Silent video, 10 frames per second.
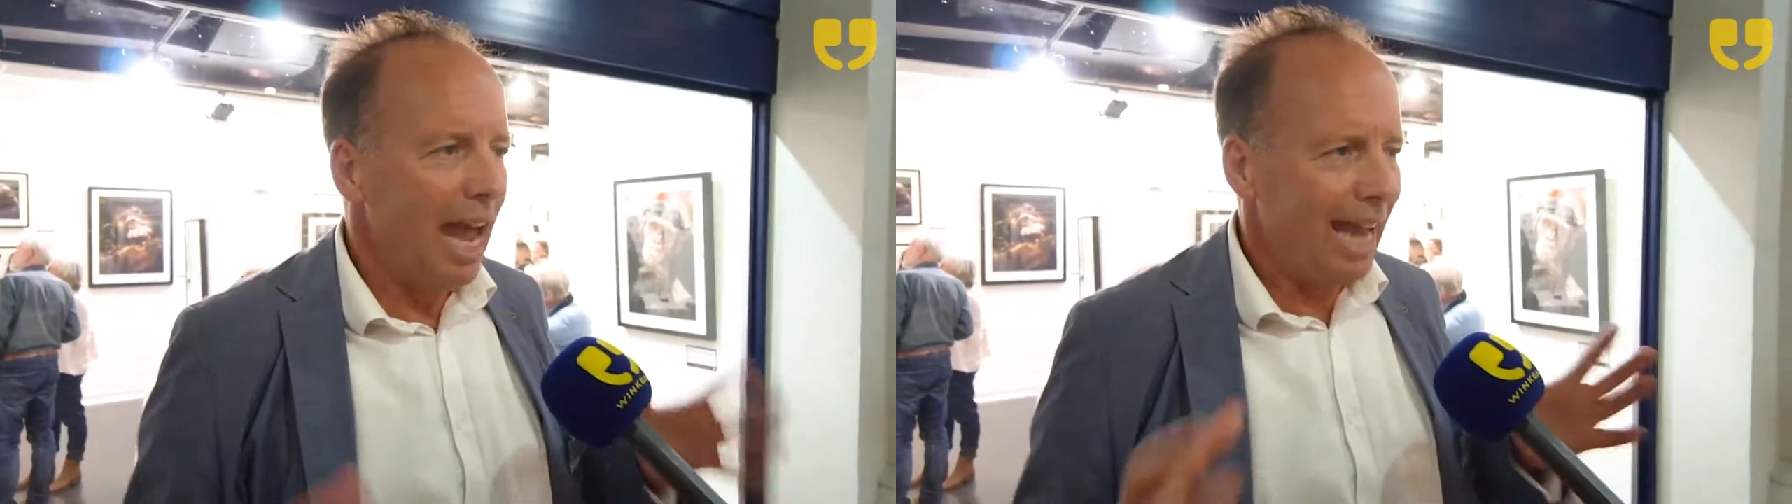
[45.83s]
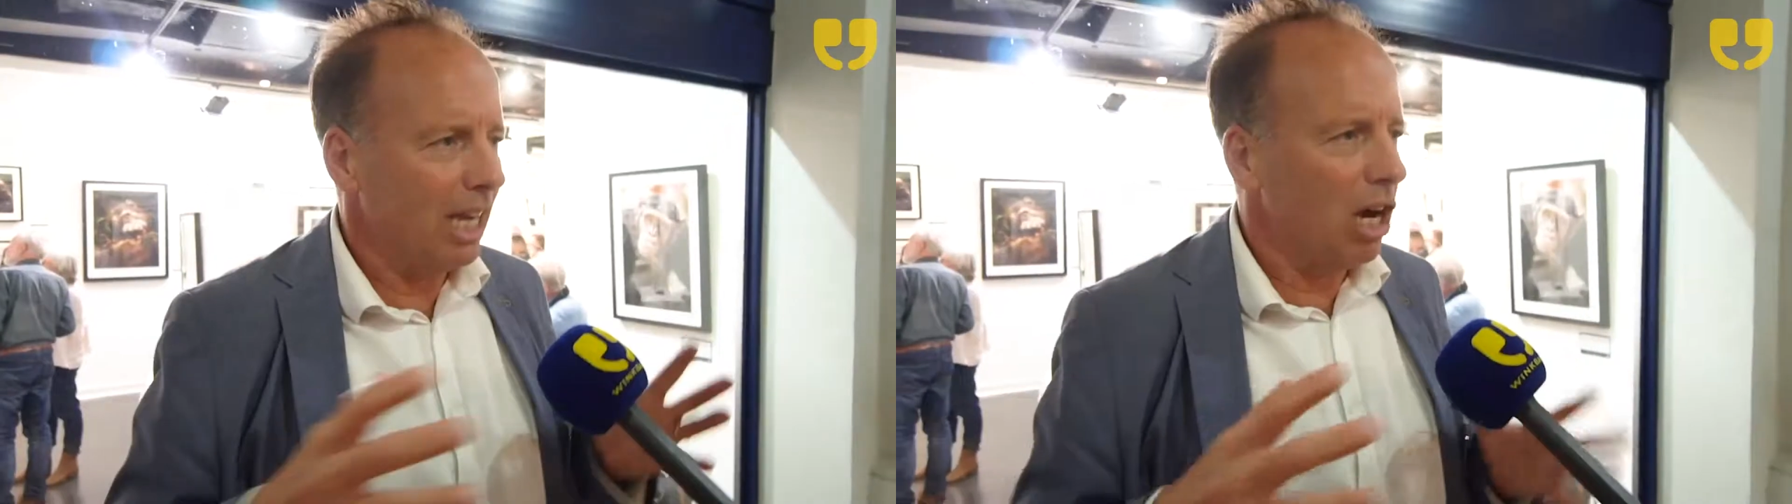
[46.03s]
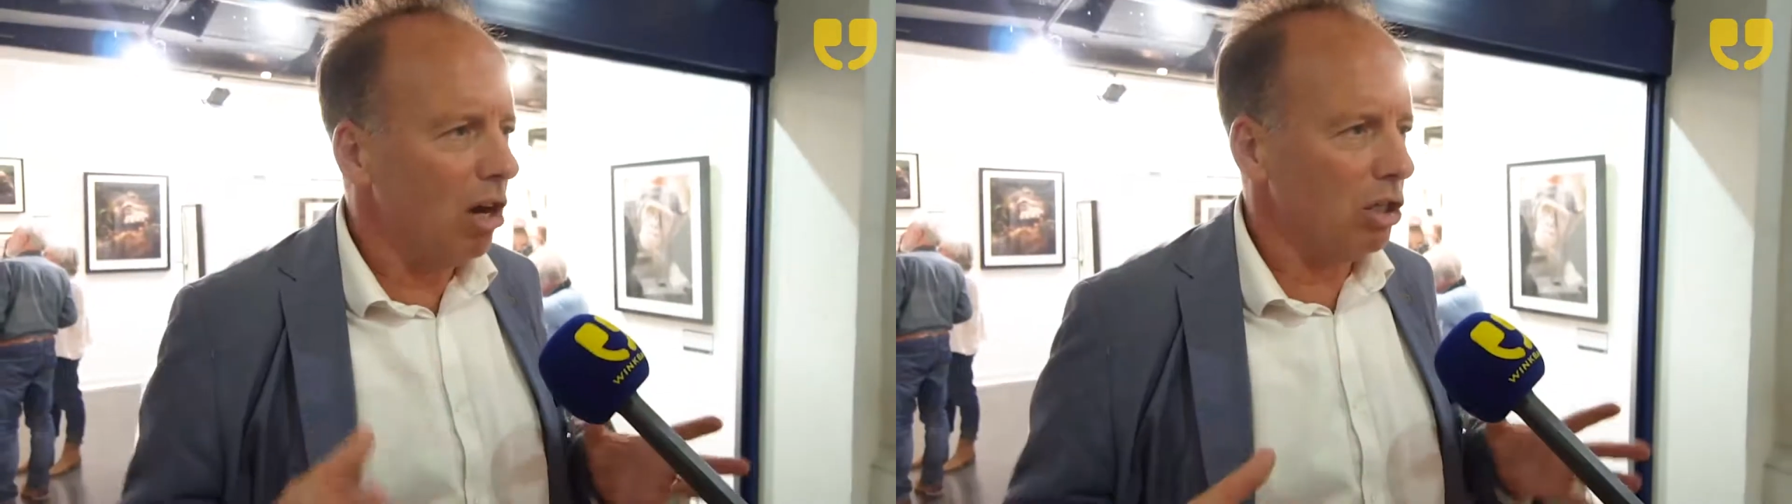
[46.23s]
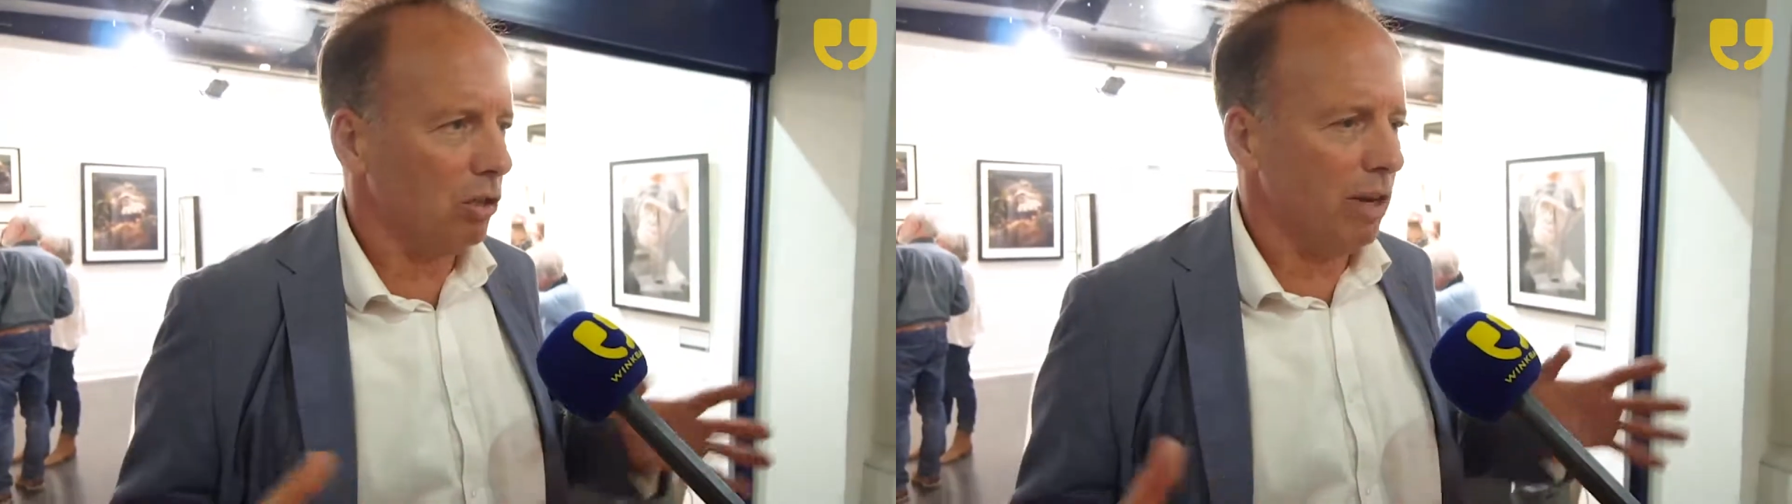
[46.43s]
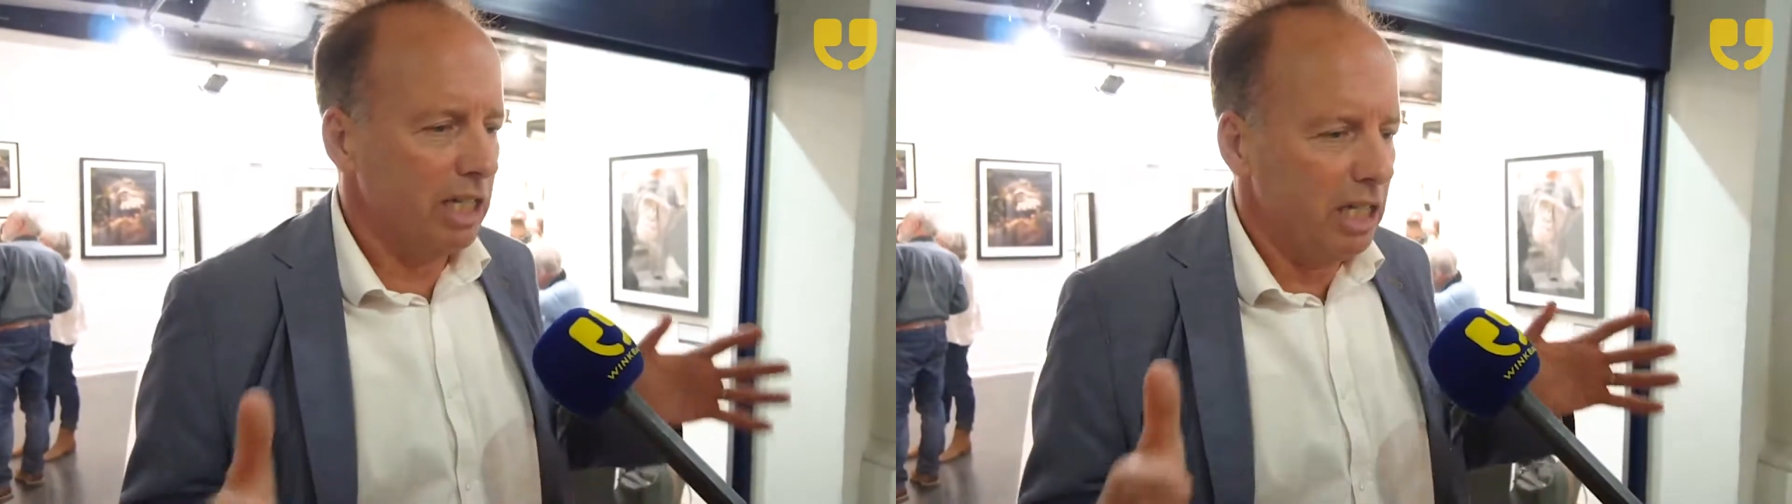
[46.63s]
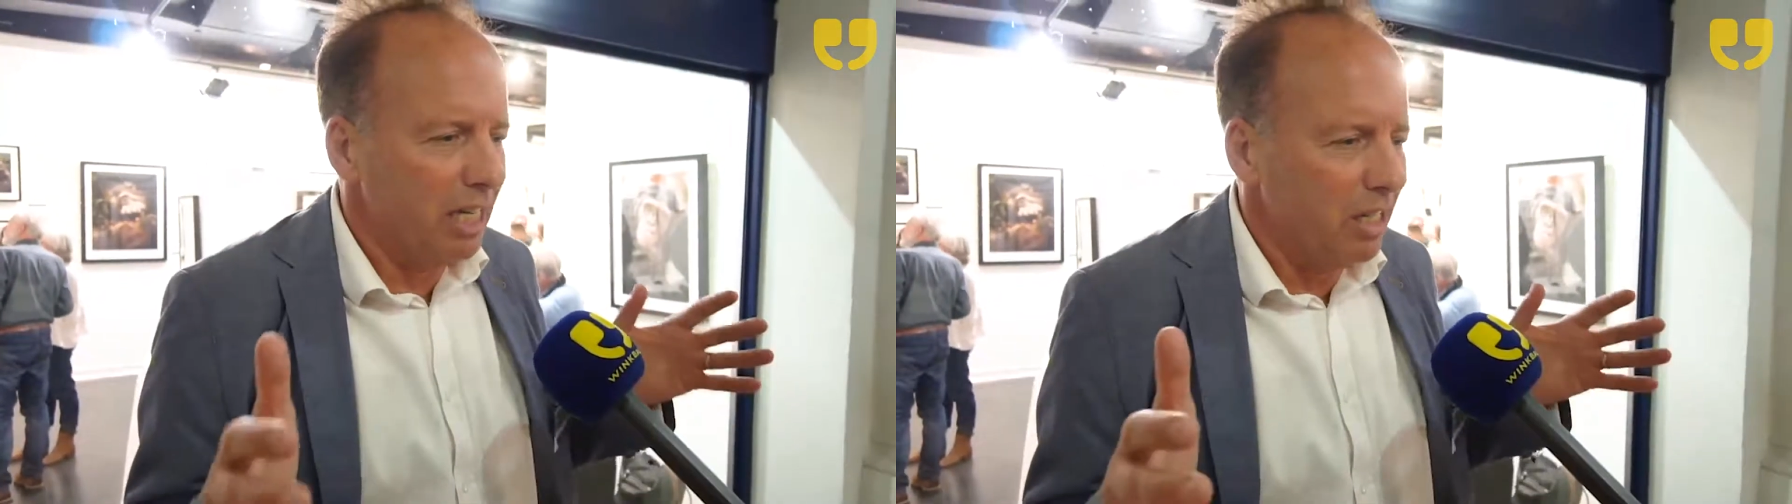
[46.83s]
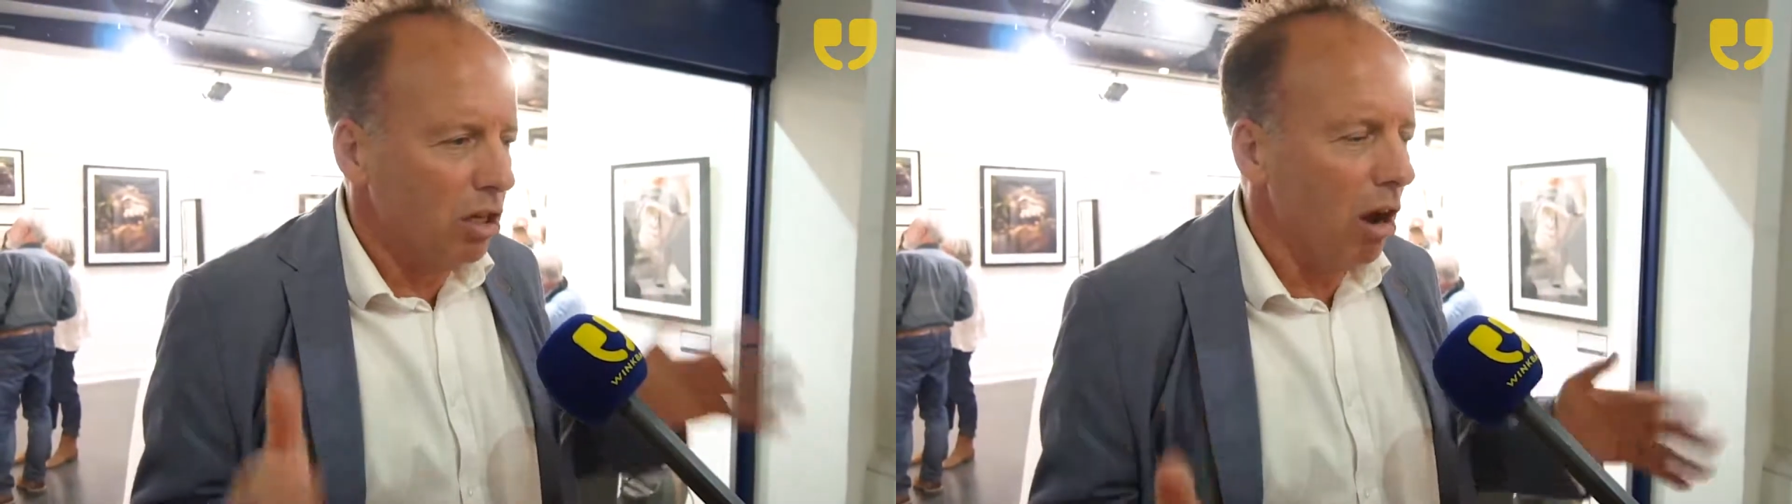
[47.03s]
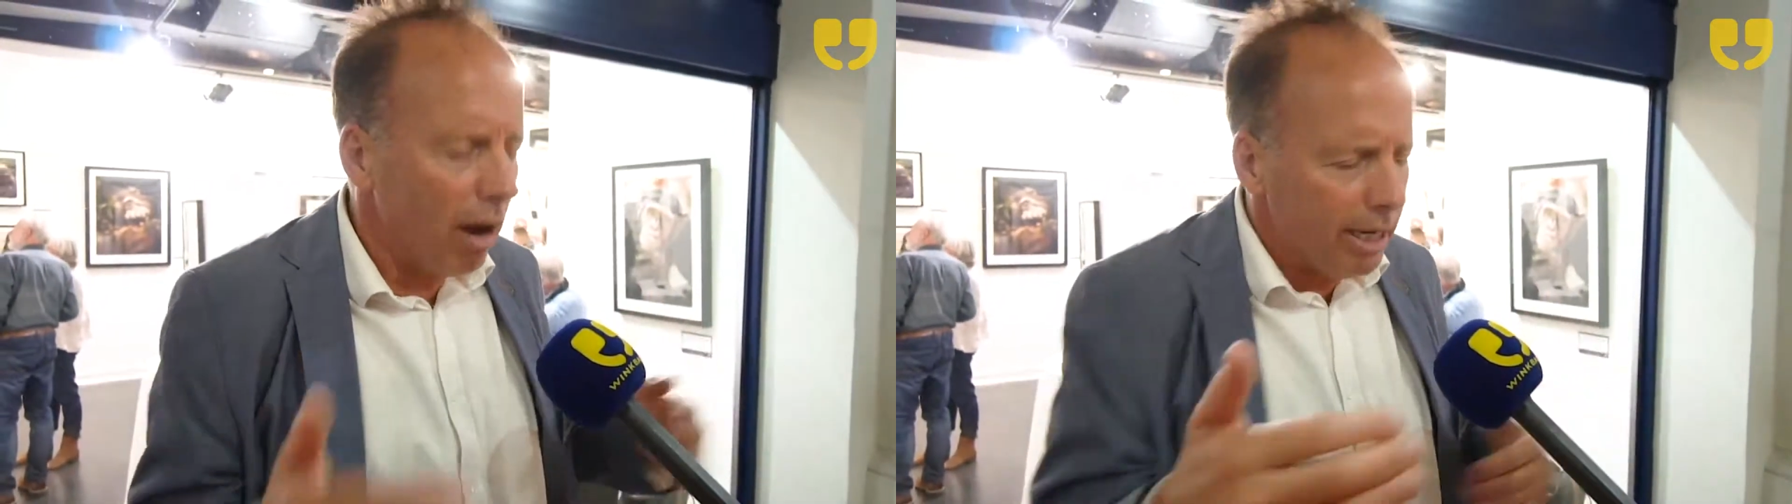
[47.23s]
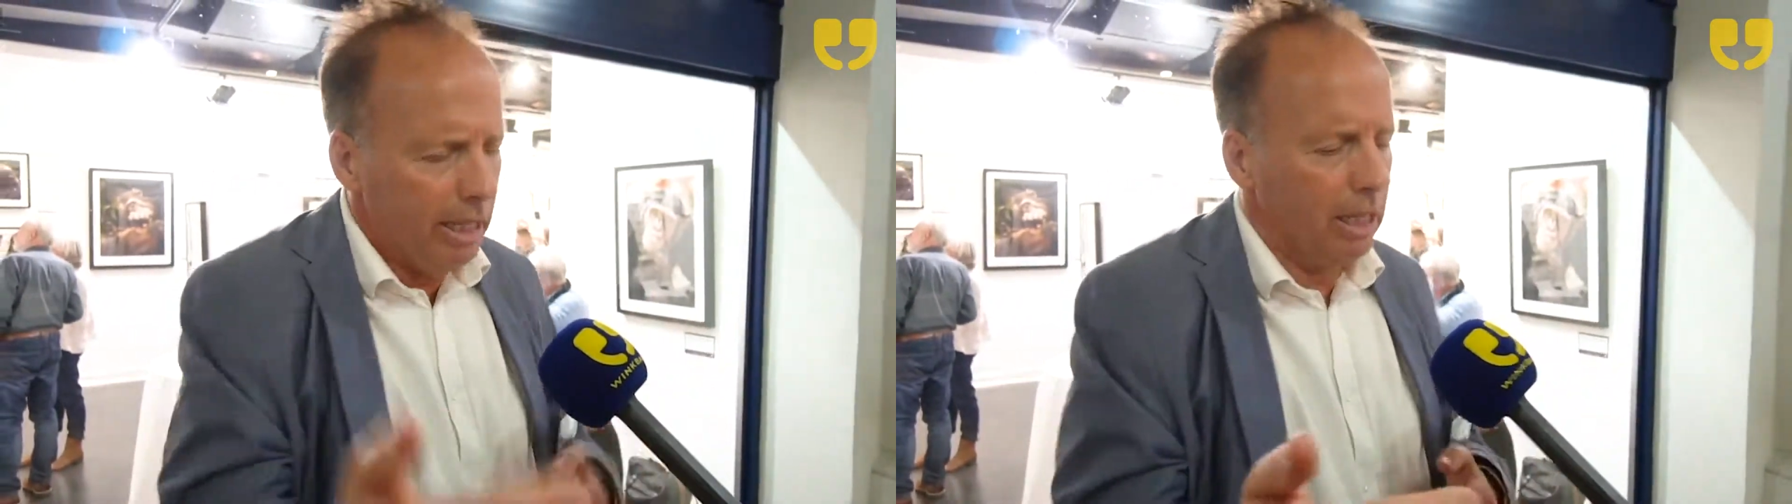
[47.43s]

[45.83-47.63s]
incarcerated in tiny